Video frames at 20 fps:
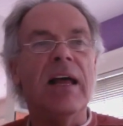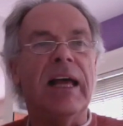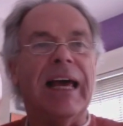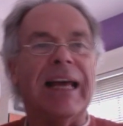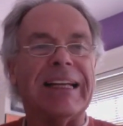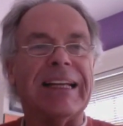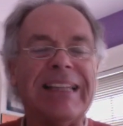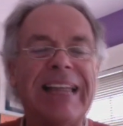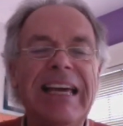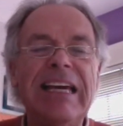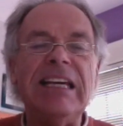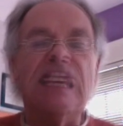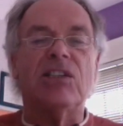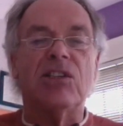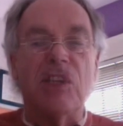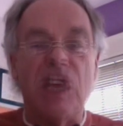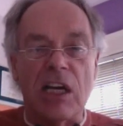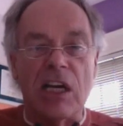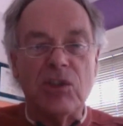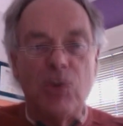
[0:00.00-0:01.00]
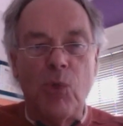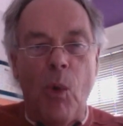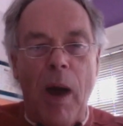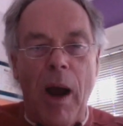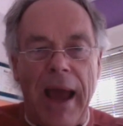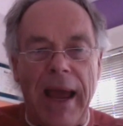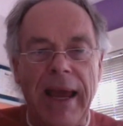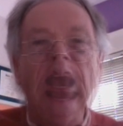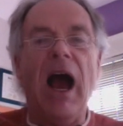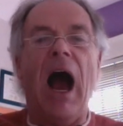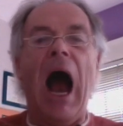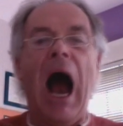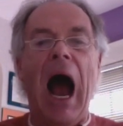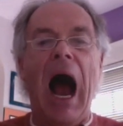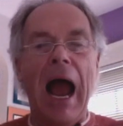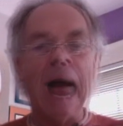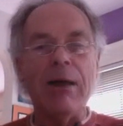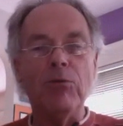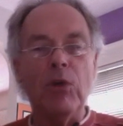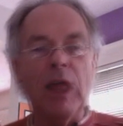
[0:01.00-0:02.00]
At least this way,
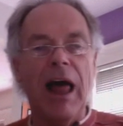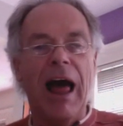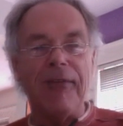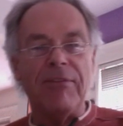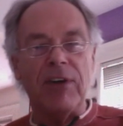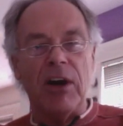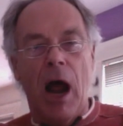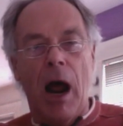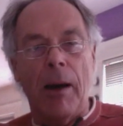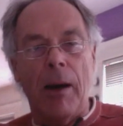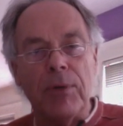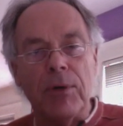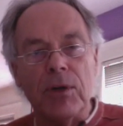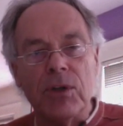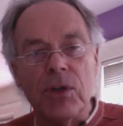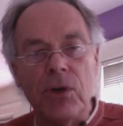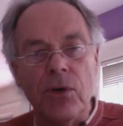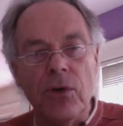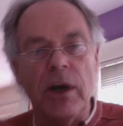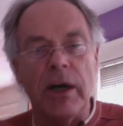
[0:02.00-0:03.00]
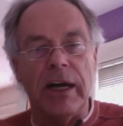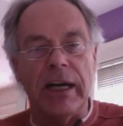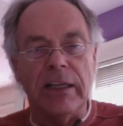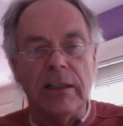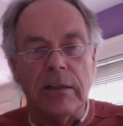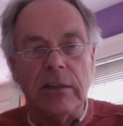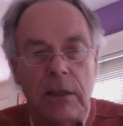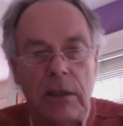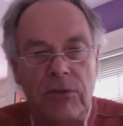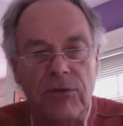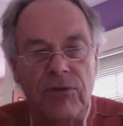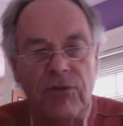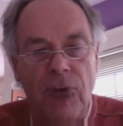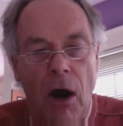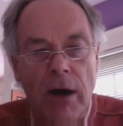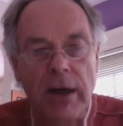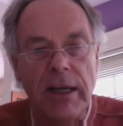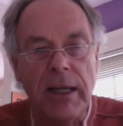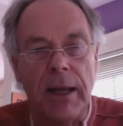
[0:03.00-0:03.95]
I will have an opportunity to confront